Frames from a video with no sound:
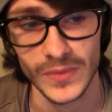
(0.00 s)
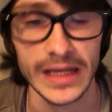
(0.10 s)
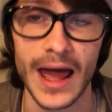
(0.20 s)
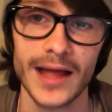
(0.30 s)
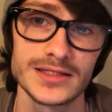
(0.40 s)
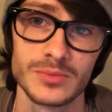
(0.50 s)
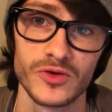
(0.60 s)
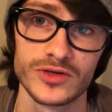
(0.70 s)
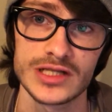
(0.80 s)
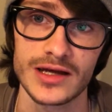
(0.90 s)
It adds up
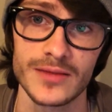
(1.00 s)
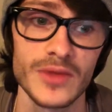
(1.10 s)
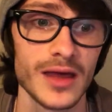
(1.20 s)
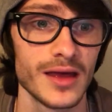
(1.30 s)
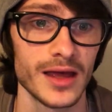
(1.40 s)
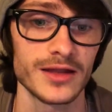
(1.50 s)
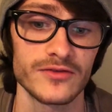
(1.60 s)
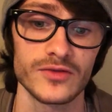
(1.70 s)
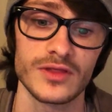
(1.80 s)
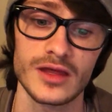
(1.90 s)
over time. And
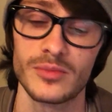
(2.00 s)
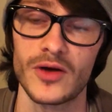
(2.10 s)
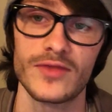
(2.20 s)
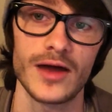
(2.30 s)
if you think about